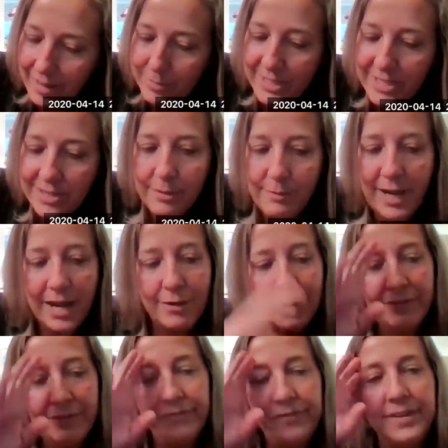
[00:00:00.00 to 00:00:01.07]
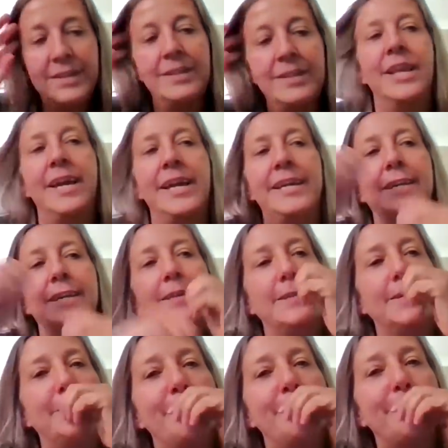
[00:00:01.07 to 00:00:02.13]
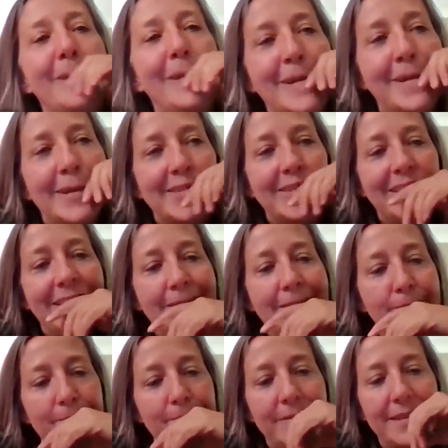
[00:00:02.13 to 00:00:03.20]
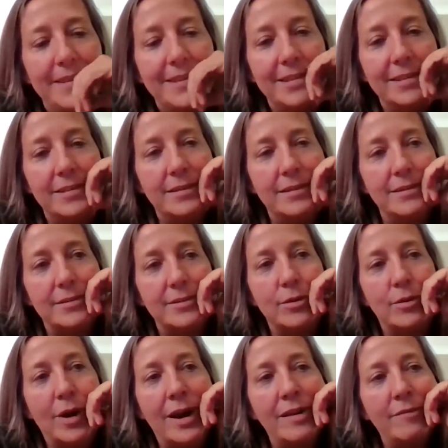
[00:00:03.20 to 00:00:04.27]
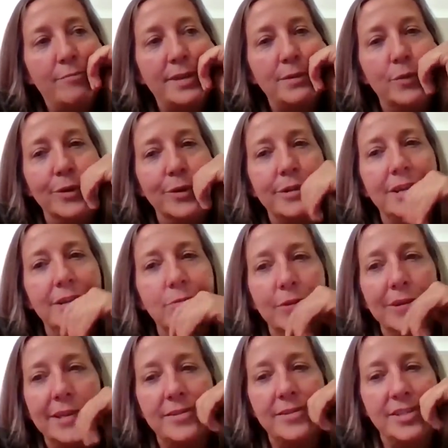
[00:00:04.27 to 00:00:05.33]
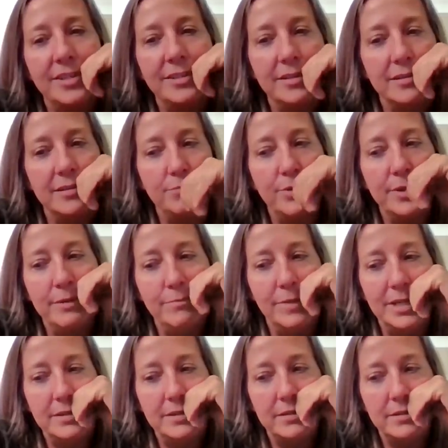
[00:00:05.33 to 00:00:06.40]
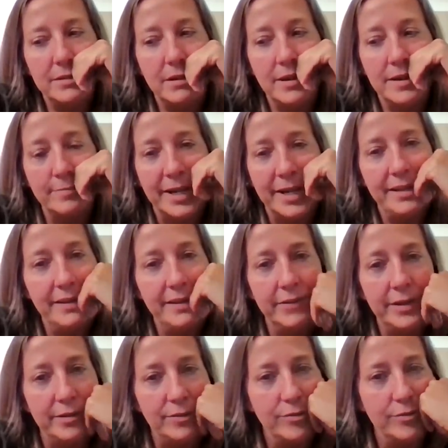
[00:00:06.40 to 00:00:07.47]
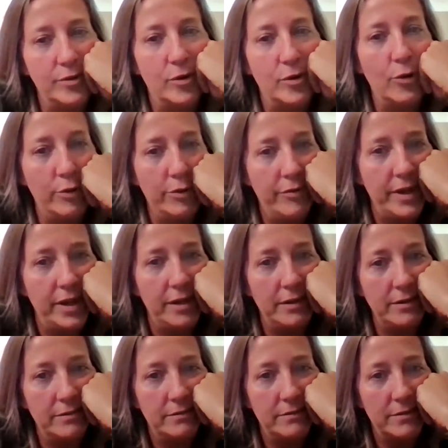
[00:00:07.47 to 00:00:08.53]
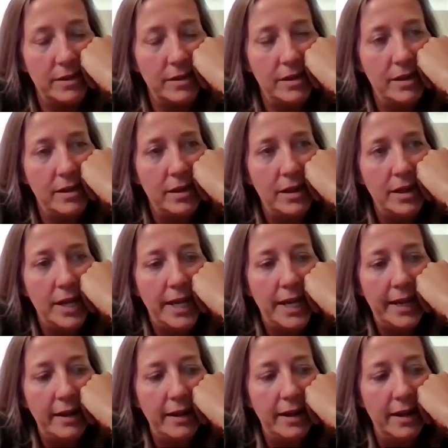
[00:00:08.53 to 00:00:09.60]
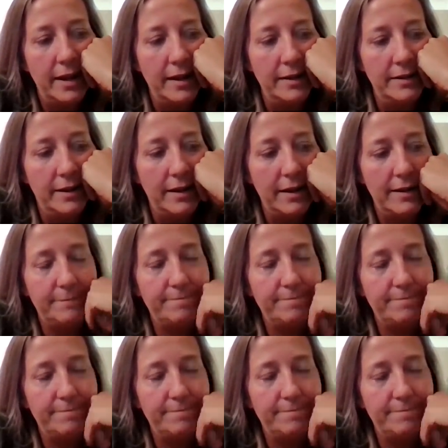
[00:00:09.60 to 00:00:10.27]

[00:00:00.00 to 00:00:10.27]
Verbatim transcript: but somehow I feel like, see, so I've been working with Jesus pretty much on my healing through the whole thing. And